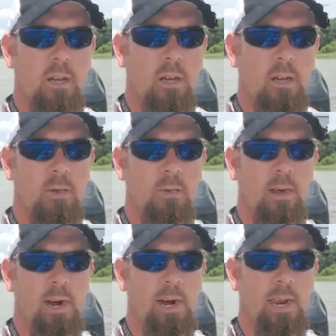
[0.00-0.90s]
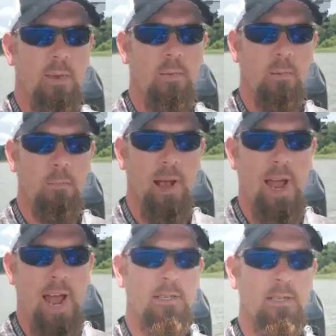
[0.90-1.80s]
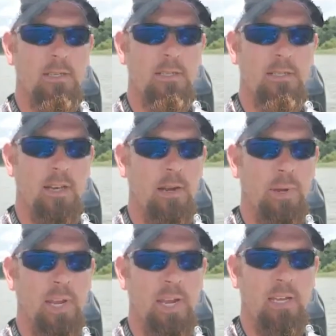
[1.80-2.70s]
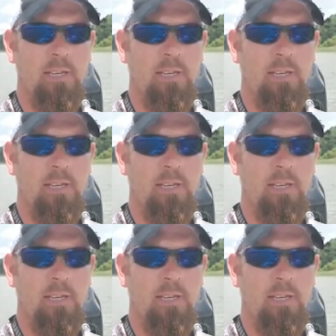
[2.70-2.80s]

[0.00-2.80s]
All righty, we're back. Set up again.